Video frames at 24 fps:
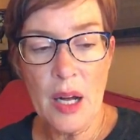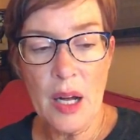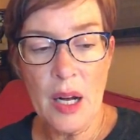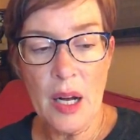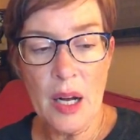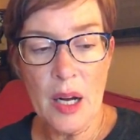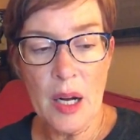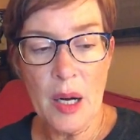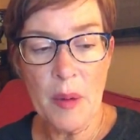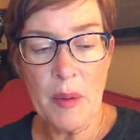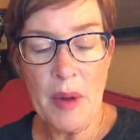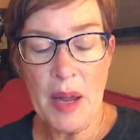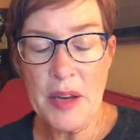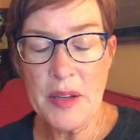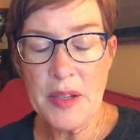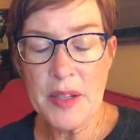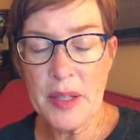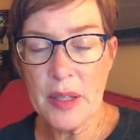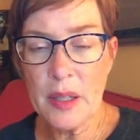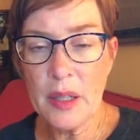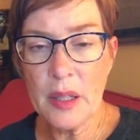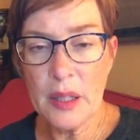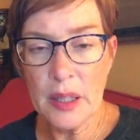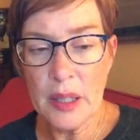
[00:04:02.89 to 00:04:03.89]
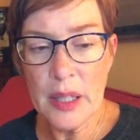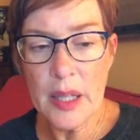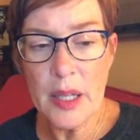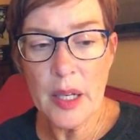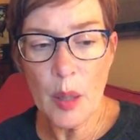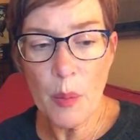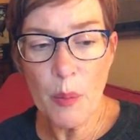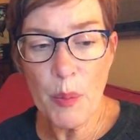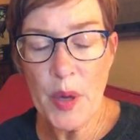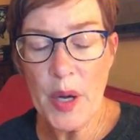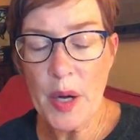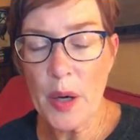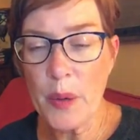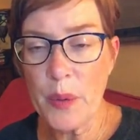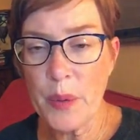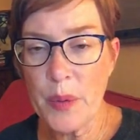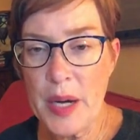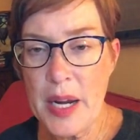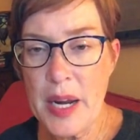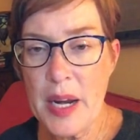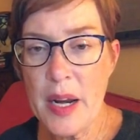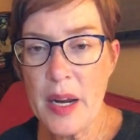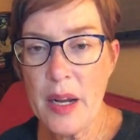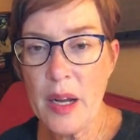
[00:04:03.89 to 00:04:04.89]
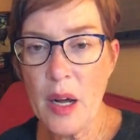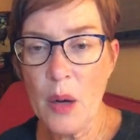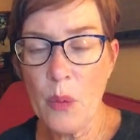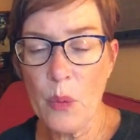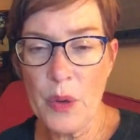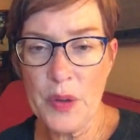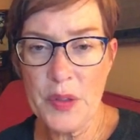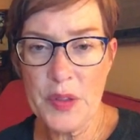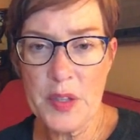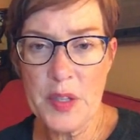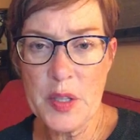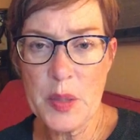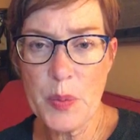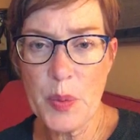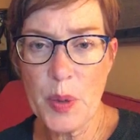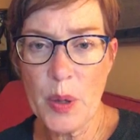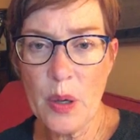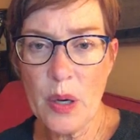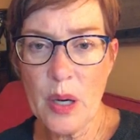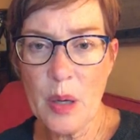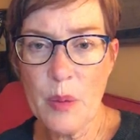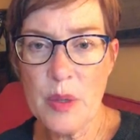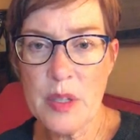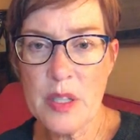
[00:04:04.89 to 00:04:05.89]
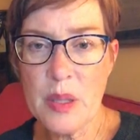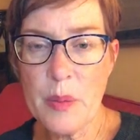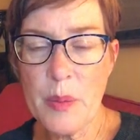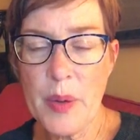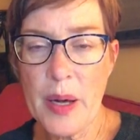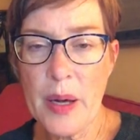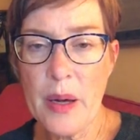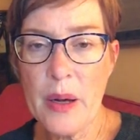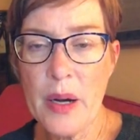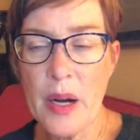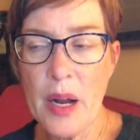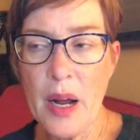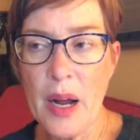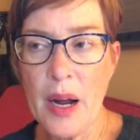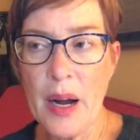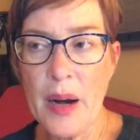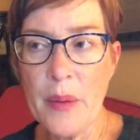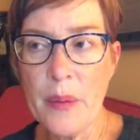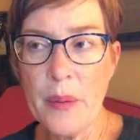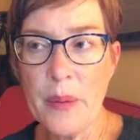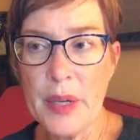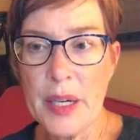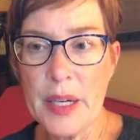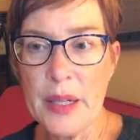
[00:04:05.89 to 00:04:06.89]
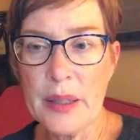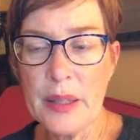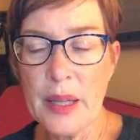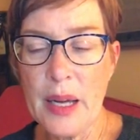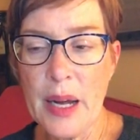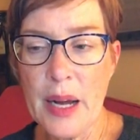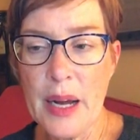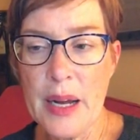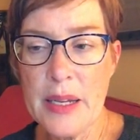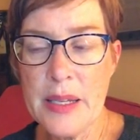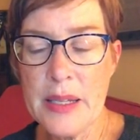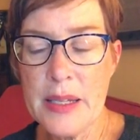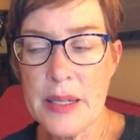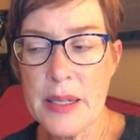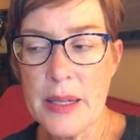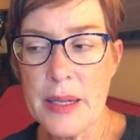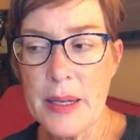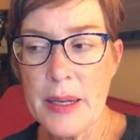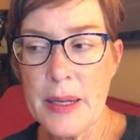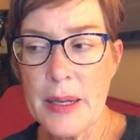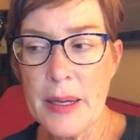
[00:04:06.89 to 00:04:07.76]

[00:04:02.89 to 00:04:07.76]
um, and did a little bit of reading on what this program was about, I realized